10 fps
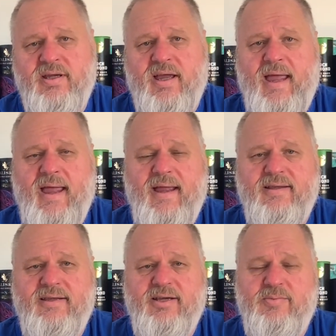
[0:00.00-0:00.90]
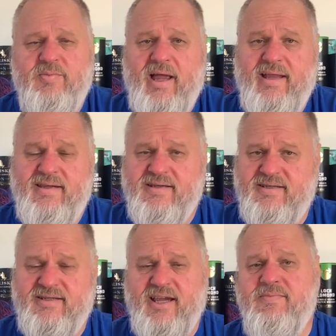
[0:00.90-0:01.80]
And at the
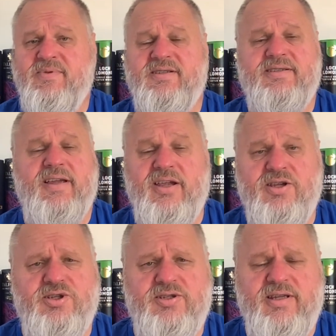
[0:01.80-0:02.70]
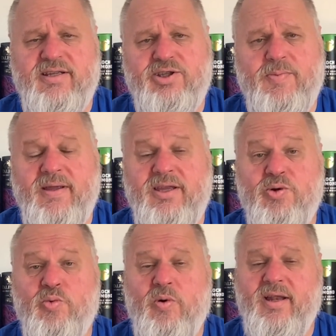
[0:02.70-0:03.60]
same stage, the
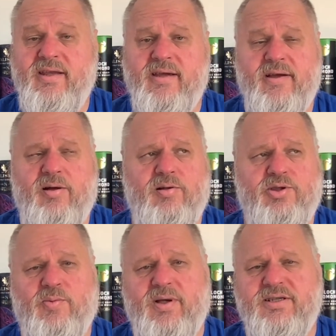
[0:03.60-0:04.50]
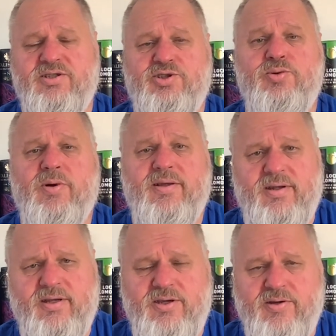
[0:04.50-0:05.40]
21-year-old was
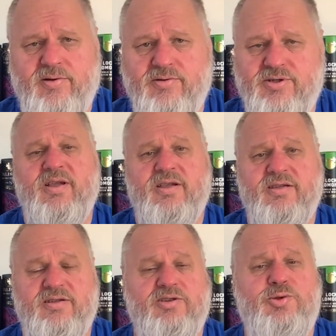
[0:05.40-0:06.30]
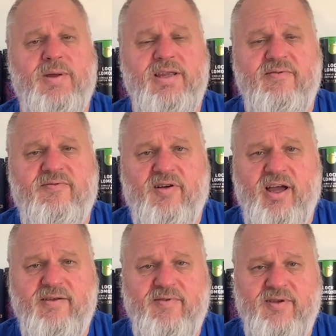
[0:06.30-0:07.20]
200 euros. So
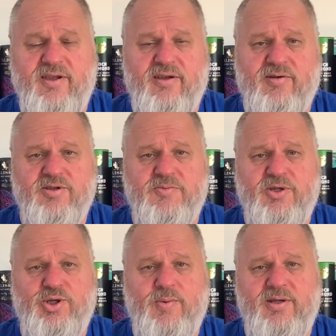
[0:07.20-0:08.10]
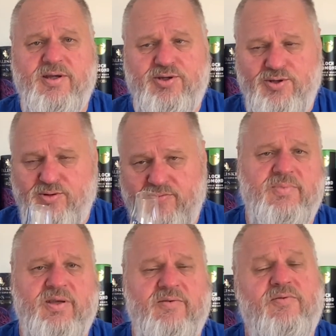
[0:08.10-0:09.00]
25 euros between the two
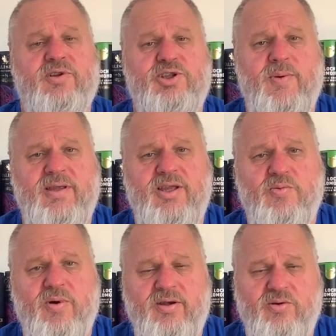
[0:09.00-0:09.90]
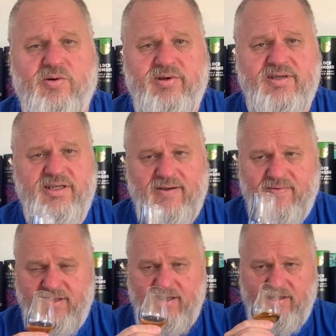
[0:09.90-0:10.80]
for the 21 or the
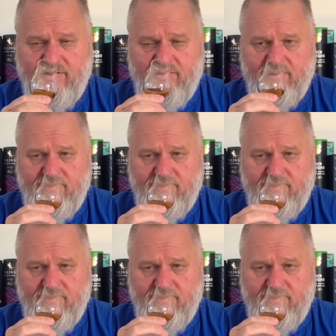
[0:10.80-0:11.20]
17-year-old.